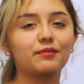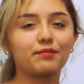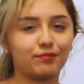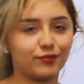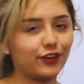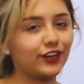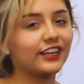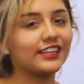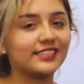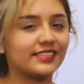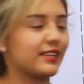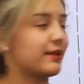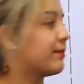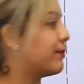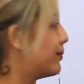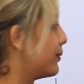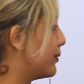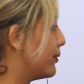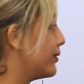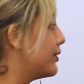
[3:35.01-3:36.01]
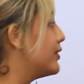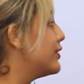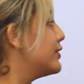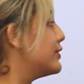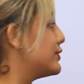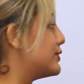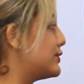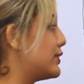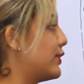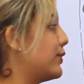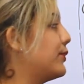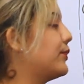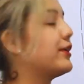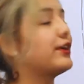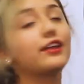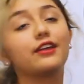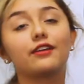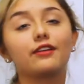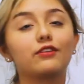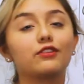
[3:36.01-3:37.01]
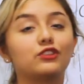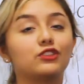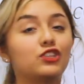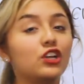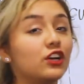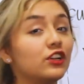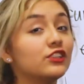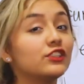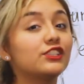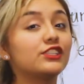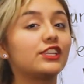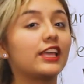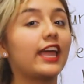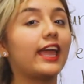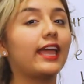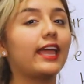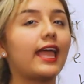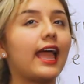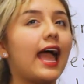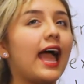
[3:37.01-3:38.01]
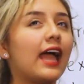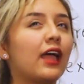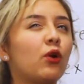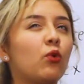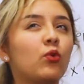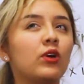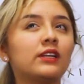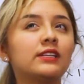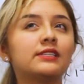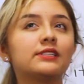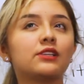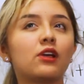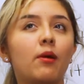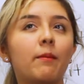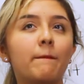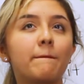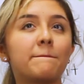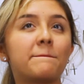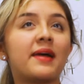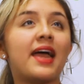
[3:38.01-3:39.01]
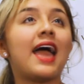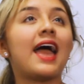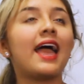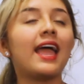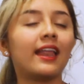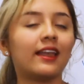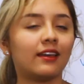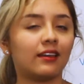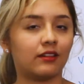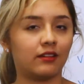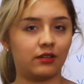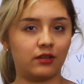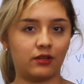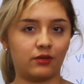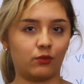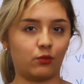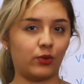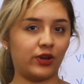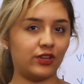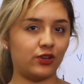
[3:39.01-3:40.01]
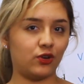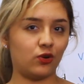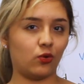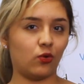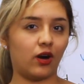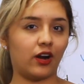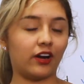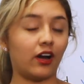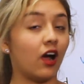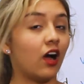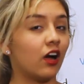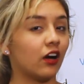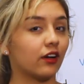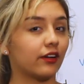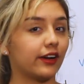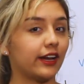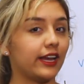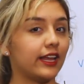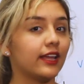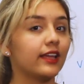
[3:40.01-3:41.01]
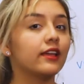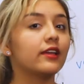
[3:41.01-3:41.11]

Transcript: Pretty simple. So don't say, I want some pen when you are hungry.